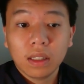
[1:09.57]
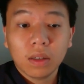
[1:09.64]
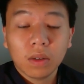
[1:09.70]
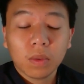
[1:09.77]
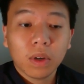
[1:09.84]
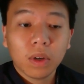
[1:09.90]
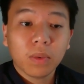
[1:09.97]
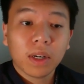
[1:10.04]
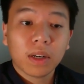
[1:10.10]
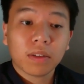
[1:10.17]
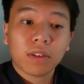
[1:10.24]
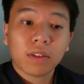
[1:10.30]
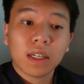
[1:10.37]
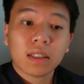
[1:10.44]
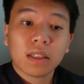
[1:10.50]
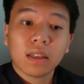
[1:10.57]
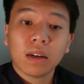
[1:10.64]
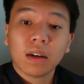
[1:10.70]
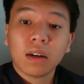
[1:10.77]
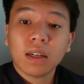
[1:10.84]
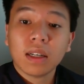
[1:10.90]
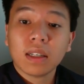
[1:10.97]
In one way to phrase it,
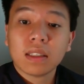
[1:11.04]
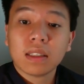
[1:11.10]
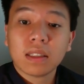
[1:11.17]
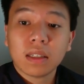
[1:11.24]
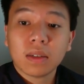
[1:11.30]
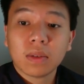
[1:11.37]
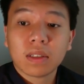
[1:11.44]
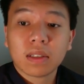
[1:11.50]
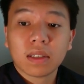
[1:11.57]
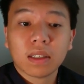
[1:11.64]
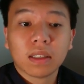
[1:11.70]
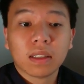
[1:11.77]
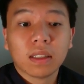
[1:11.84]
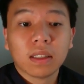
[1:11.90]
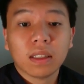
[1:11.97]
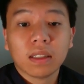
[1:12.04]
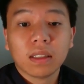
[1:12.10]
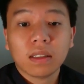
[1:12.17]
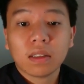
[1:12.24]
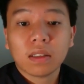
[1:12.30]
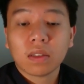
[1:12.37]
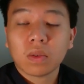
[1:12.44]
RNA sequencing
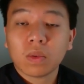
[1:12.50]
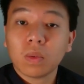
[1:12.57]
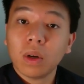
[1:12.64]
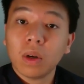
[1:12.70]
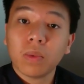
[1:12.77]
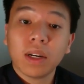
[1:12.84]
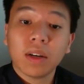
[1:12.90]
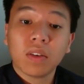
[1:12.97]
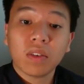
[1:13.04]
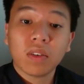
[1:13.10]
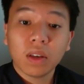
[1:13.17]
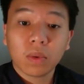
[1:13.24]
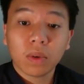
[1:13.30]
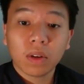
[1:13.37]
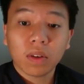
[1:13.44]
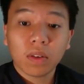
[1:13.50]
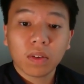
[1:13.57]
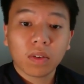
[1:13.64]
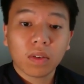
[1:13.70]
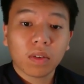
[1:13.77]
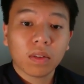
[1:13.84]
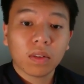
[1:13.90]
is one way to
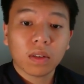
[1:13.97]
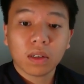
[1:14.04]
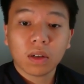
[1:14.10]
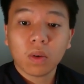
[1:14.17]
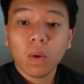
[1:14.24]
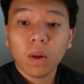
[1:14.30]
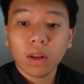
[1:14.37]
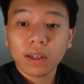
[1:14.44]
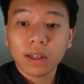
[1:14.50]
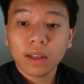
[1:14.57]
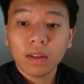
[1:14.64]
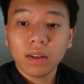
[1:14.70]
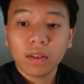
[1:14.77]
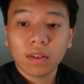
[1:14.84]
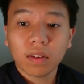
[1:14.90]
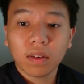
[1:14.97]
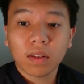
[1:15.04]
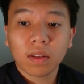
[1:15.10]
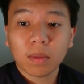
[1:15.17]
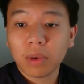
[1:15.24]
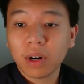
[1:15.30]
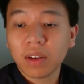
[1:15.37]
sequence the qualities,
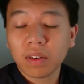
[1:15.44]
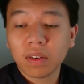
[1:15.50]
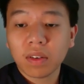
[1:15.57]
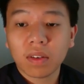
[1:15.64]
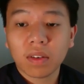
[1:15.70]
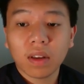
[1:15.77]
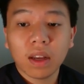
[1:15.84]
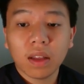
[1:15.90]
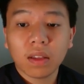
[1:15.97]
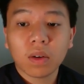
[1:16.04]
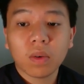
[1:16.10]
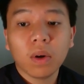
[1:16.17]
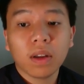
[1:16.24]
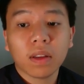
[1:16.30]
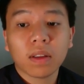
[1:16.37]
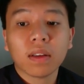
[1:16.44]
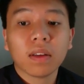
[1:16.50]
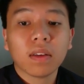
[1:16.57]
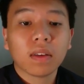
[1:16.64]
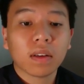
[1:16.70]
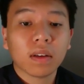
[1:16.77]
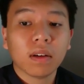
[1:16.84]
the presence, and the
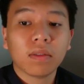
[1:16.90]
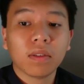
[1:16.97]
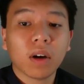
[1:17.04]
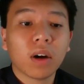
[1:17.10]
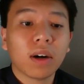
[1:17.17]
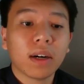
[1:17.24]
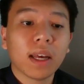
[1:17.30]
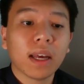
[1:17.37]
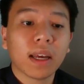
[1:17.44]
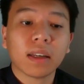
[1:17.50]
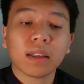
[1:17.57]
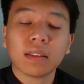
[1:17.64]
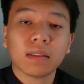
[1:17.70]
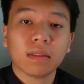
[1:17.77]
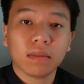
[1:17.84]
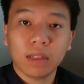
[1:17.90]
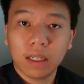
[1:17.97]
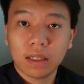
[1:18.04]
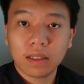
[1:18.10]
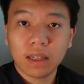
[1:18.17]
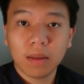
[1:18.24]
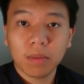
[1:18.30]
quantities of RNA in
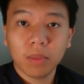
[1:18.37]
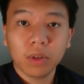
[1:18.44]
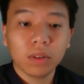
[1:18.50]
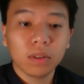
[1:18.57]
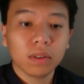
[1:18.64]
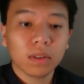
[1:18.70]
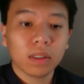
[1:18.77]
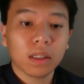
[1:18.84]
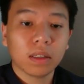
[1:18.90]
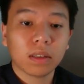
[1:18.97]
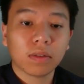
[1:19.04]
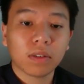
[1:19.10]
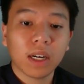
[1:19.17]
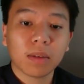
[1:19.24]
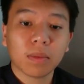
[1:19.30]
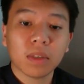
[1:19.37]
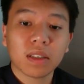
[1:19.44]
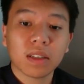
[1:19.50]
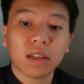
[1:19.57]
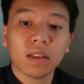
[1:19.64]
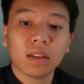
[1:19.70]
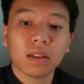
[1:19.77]
a sample, in your
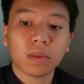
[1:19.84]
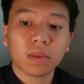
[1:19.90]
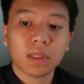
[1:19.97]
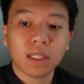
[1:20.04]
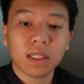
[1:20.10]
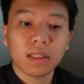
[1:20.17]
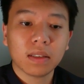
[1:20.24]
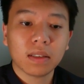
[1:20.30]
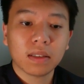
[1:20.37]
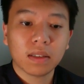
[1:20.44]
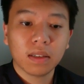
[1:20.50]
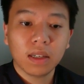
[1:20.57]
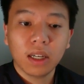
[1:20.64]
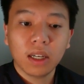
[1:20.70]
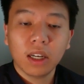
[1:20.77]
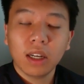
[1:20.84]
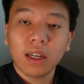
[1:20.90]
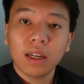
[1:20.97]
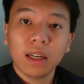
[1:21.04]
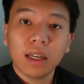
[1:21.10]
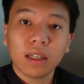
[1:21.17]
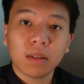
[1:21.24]
fragments, and in your reads,
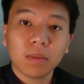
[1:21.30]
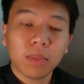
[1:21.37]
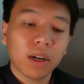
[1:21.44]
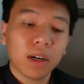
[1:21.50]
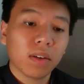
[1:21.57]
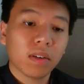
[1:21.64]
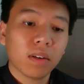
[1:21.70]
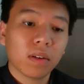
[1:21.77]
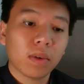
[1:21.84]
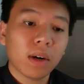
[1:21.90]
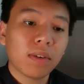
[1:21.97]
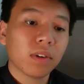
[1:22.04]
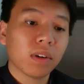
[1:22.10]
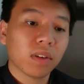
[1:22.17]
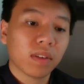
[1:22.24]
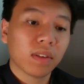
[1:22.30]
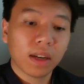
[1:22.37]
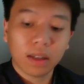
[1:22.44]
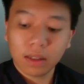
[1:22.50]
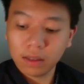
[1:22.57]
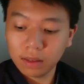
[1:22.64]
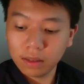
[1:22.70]
in comparison to reference
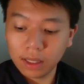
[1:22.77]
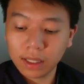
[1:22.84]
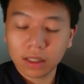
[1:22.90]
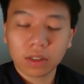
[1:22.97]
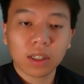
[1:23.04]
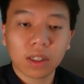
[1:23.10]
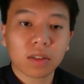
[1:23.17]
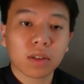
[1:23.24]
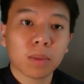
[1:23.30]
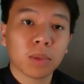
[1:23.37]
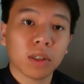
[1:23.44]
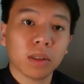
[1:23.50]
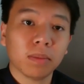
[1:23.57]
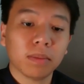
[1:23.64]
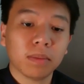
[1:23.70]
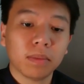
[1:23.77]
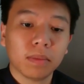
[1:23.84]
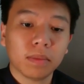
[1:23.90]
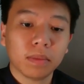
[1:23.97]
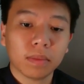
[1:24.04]
data like a transcriptome.